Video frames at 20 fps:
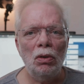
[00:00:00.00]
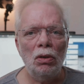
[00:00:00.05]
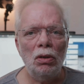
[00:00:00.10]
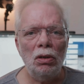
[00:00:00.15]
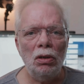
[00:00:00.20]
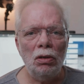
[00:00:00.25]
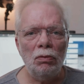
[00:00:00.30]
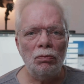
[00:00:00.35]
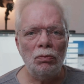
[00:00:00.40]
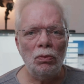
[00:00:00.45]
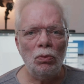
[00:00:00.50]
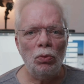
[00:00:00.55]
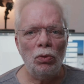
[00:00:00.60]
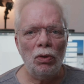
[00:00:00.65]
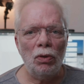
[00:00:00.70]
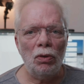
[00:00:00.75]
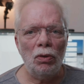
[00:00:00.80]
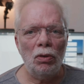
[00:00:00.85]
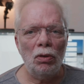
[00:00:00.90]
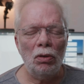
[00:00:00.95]
even
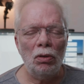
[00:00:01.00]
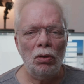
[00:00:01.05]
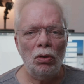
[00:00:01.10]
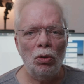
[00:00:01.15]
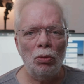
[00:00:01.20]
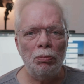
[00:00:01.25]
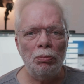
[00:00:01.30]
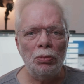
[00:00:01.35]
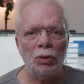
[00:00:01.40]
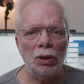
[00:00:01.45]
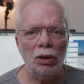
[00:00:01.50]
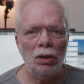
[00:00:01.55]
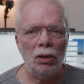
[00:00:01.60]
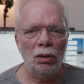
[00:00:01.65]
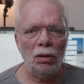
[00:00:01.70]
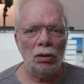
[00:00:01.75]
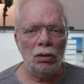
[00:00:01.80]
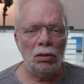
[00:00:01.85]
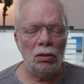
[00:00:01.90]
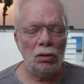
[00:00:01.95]
with
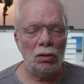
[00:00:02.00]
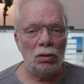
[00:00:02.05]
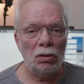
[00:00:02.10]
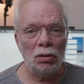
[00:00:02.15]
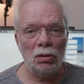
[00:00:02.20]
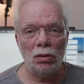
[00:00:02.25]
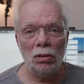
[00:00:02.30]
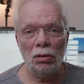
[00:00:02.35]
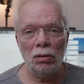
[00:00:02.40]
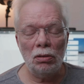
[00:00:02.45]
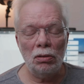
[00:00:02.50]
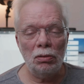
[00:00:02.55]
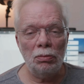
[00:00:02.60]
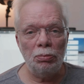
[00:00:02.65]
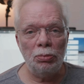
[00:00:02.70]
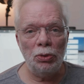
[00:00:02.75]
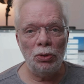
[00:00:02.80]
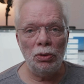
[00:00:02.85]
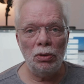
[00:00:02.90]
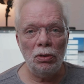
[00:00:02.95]
OpenGate, it's
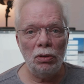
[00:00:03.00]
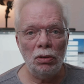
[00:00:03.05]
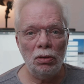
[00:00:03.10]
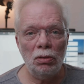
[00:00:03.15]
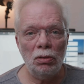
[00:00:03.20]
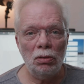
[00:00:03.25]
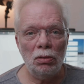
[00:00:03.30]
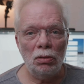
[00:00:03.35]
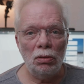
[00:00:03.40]
pretty